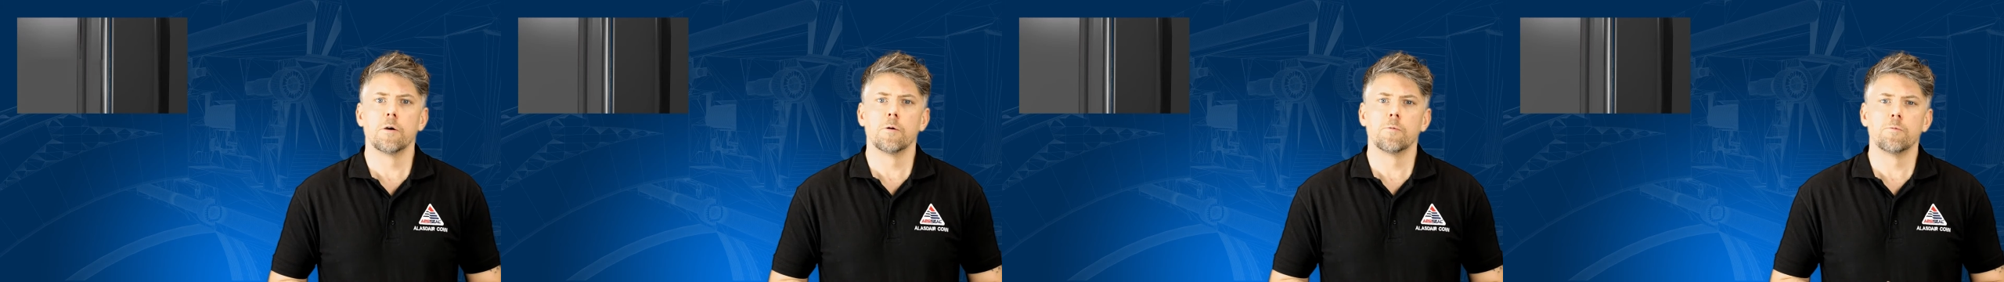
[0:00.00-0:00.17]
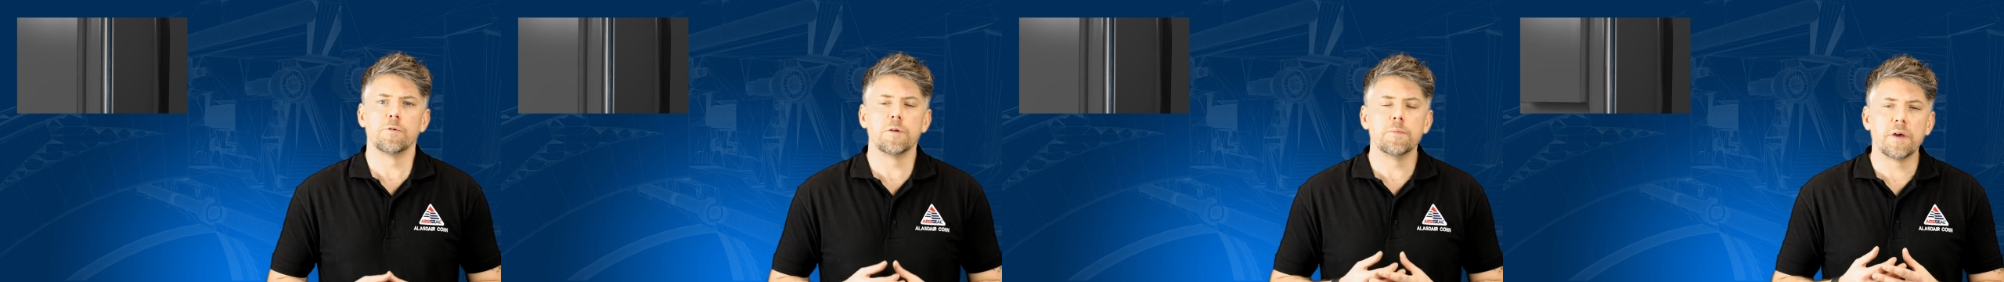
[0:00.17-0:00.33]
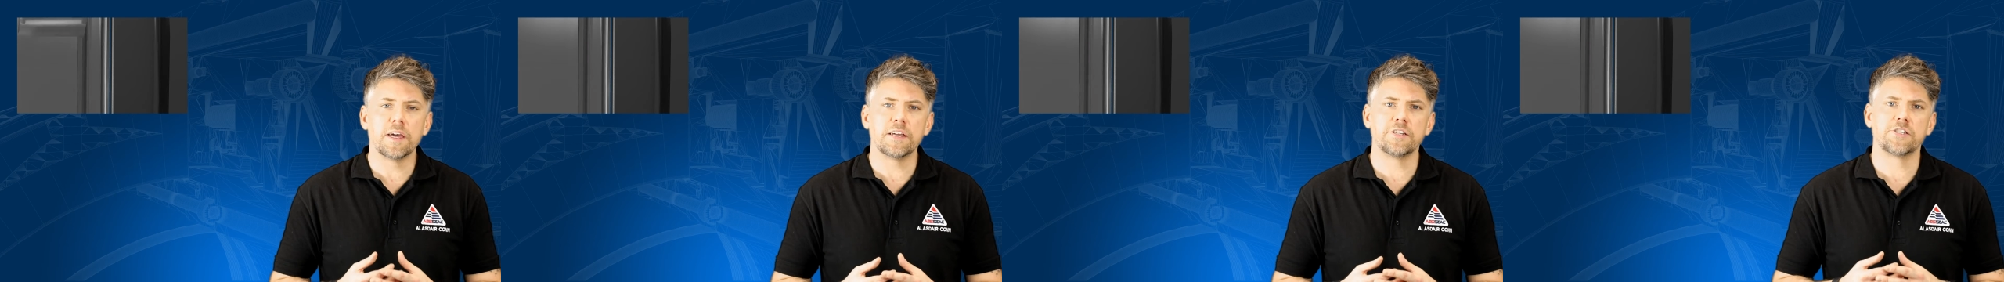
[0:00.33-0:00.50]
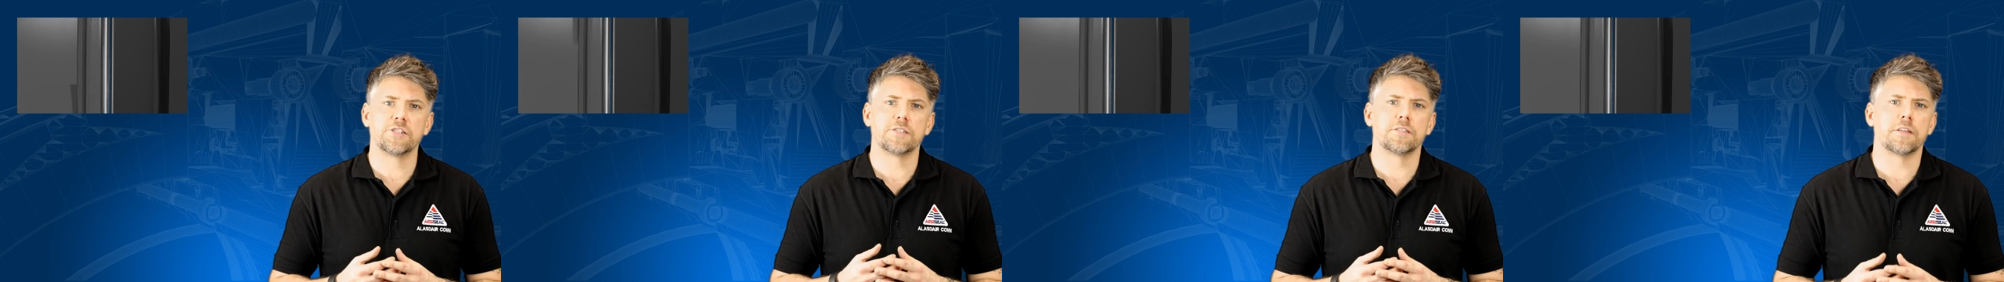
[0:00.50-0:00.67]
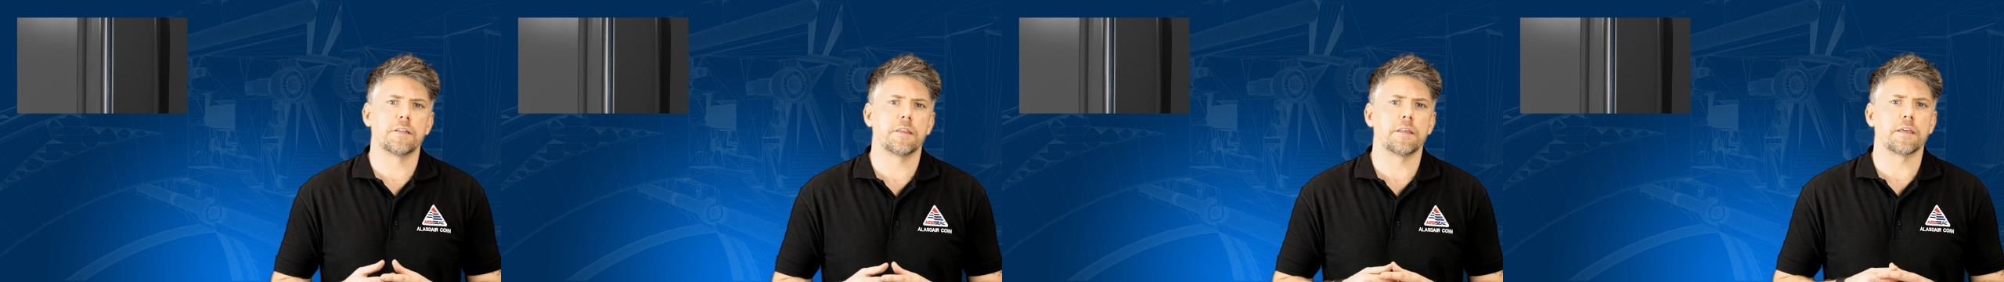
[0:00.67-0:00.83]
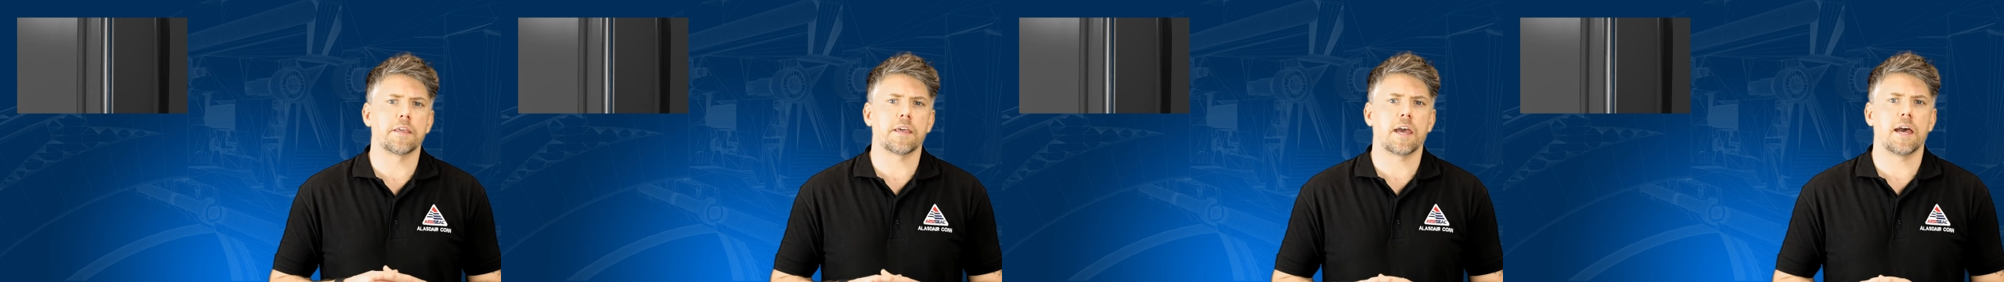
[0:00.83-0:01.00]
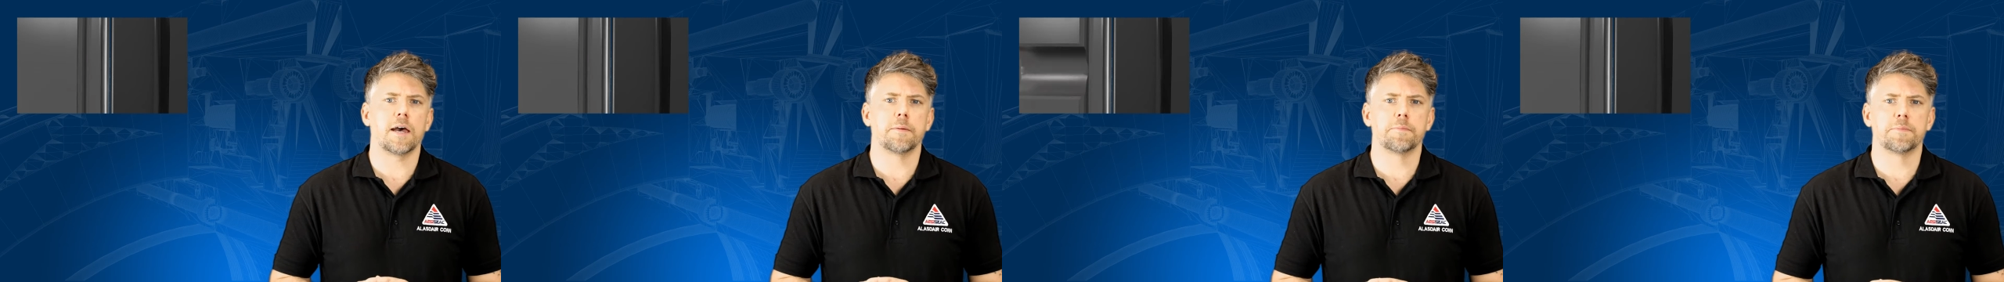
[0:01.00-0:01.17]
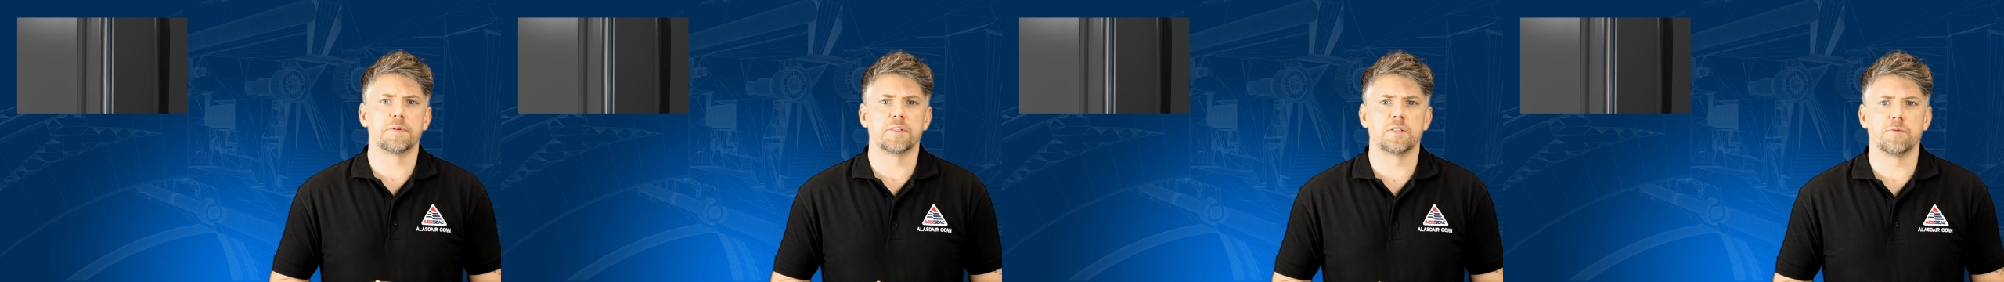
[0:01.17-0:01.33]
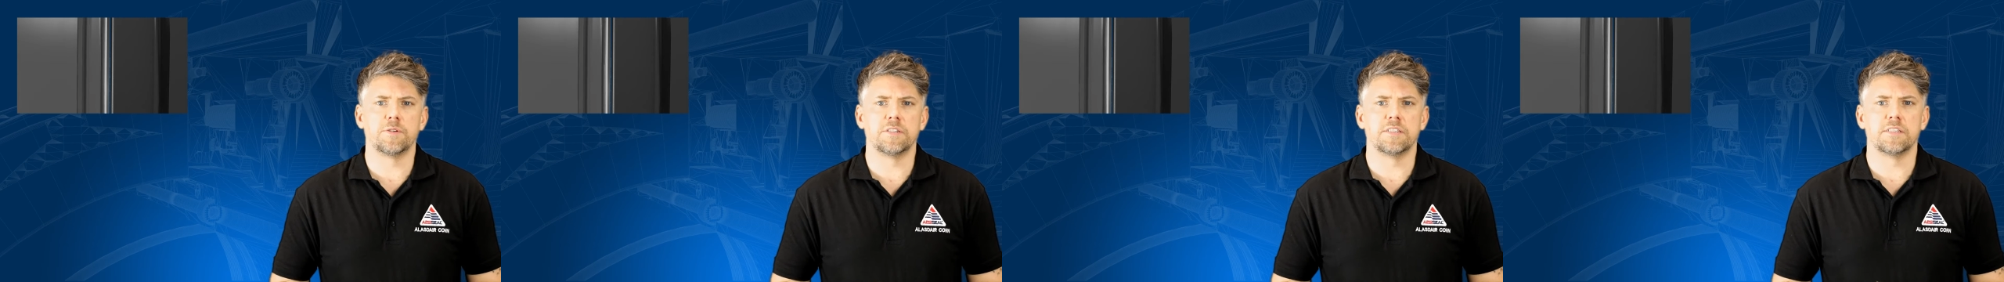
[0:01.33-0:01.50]
we mentioned that the gap
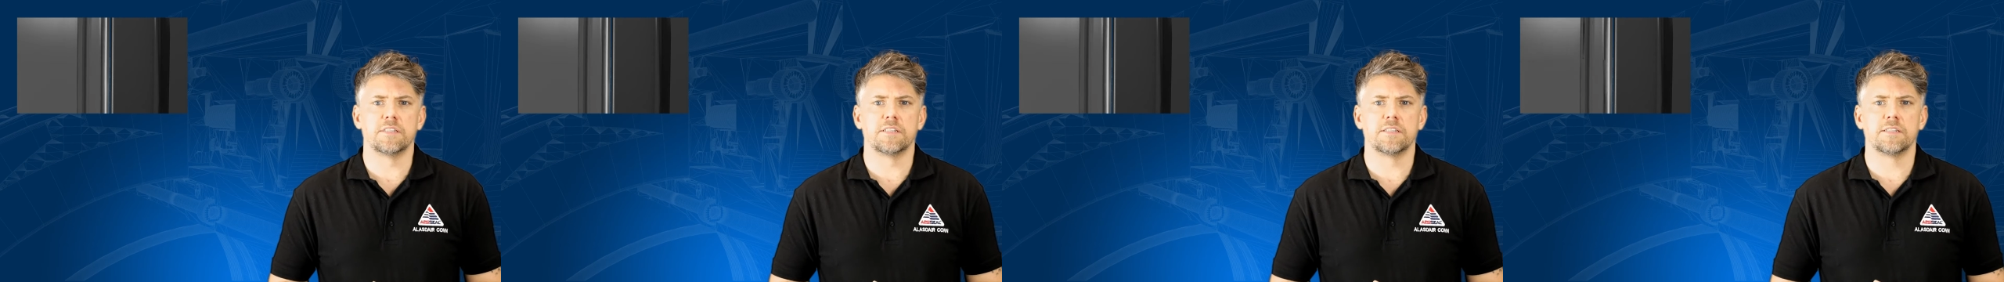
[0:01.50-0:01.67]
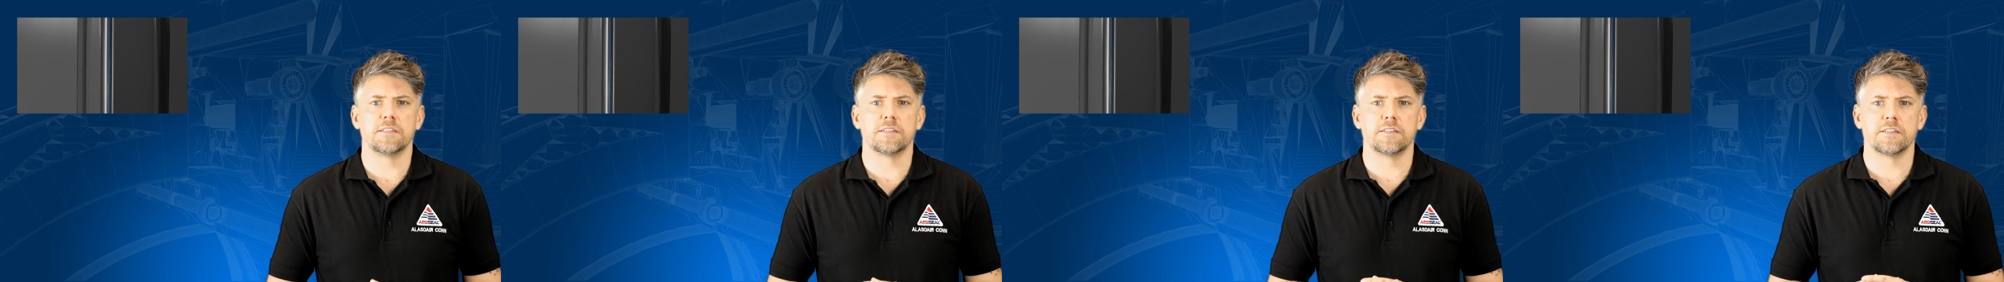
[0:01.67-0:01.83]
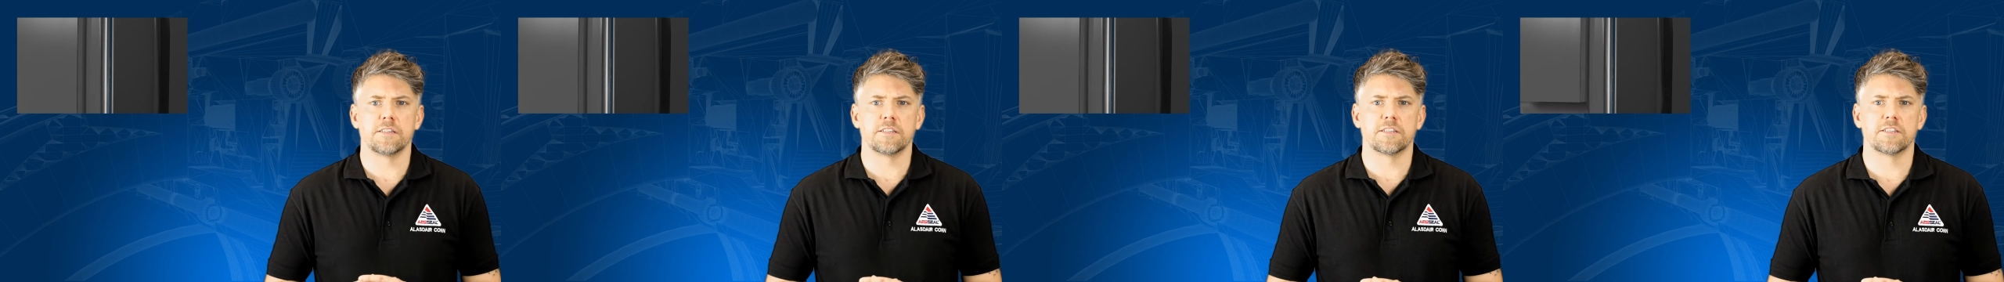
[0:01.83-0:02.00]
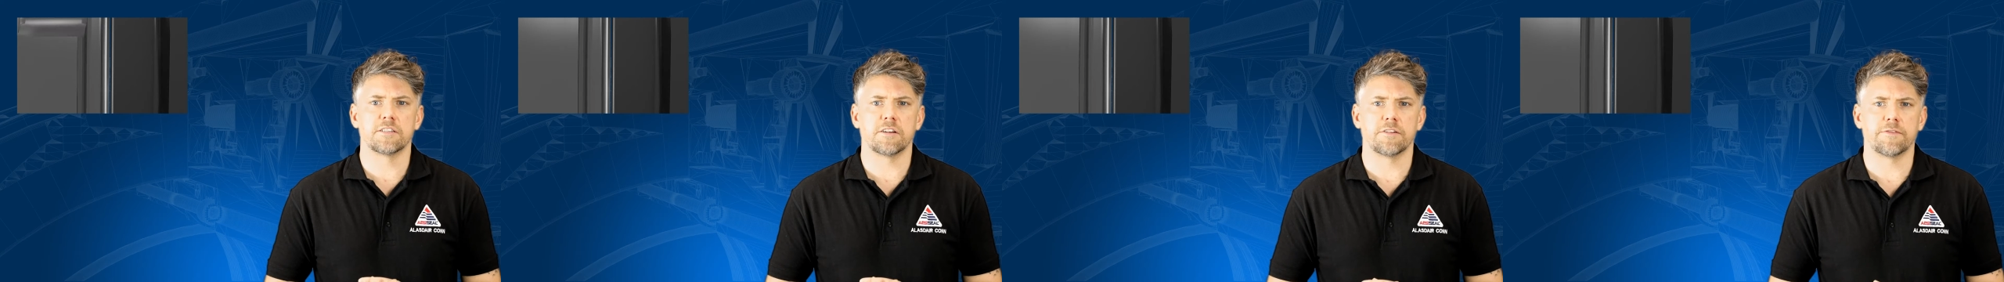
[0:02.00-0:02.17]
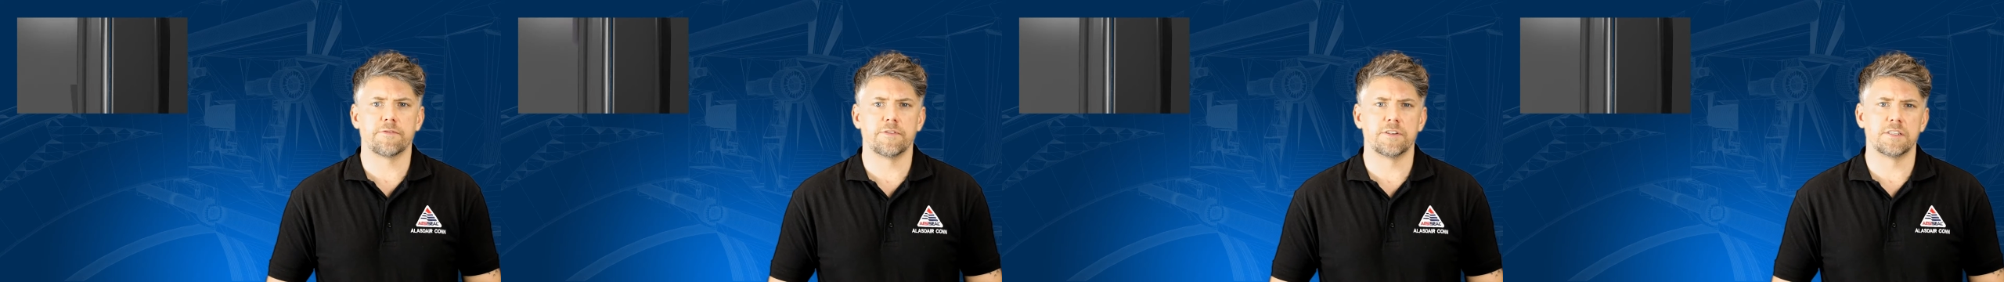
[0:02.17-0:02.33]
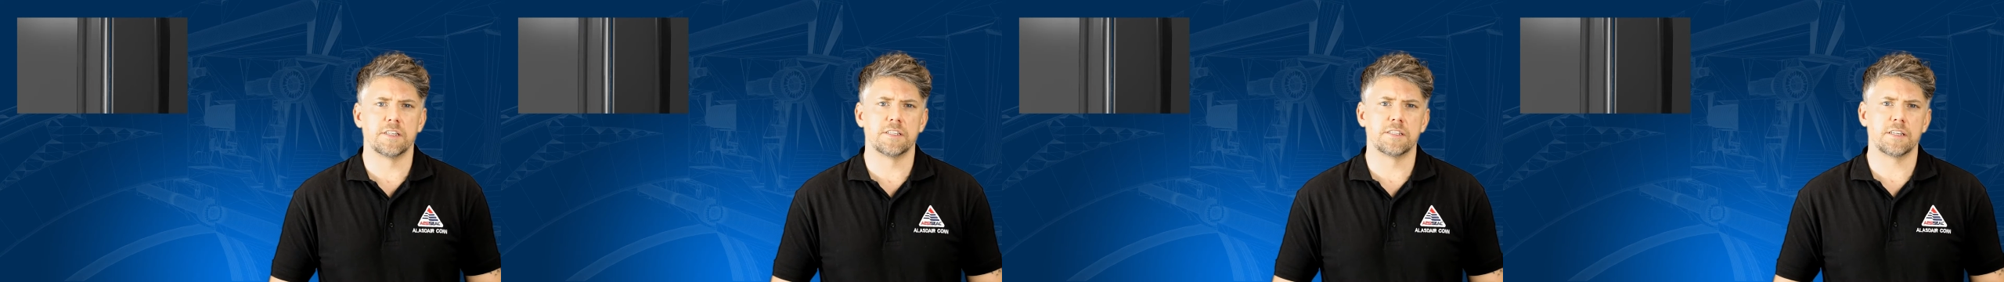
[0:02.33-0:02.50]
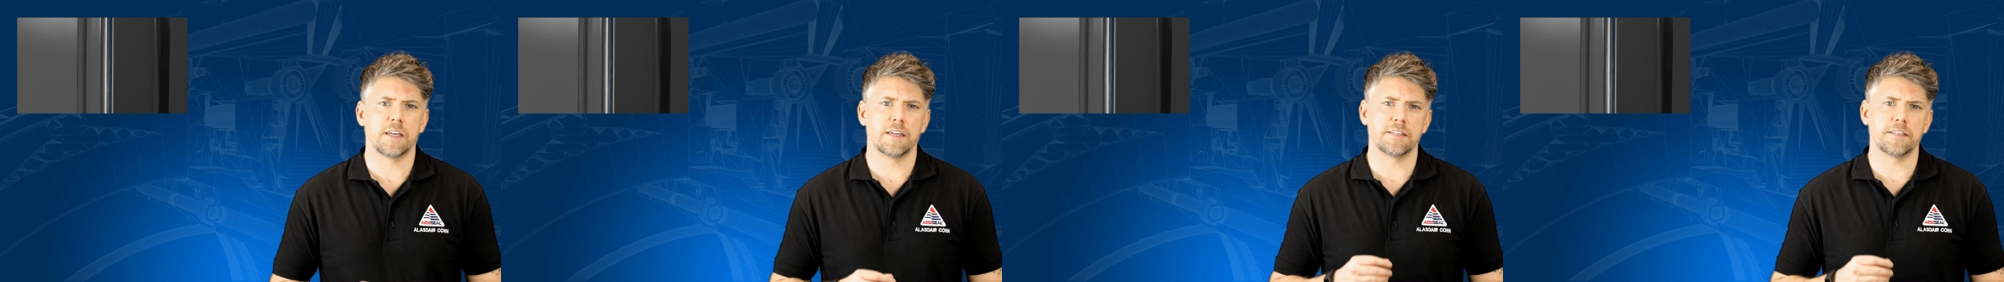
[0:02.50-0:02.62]
between the sealing surfaces